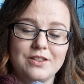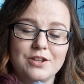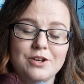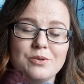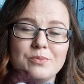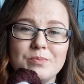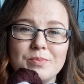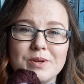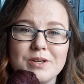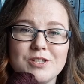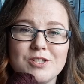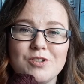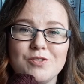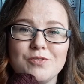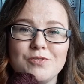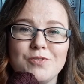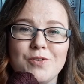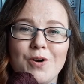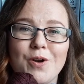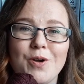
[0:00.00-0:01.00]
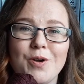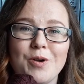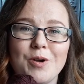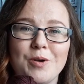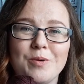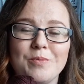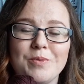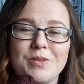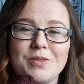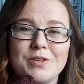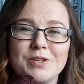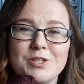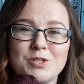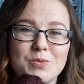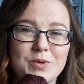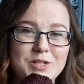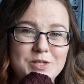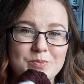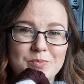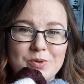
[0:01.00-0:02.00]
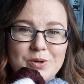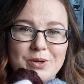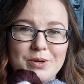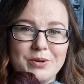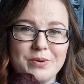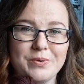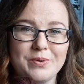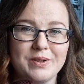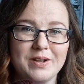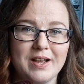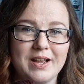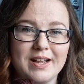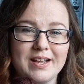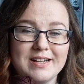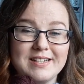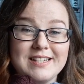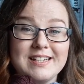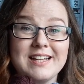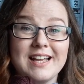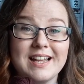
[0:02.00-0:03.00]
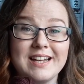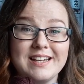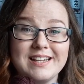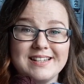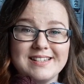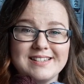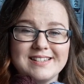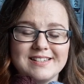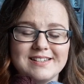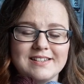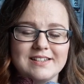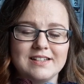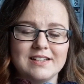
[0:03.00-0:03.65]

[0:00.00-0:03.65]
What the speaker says: the numbers from the Sweater Brew Tin Can Knits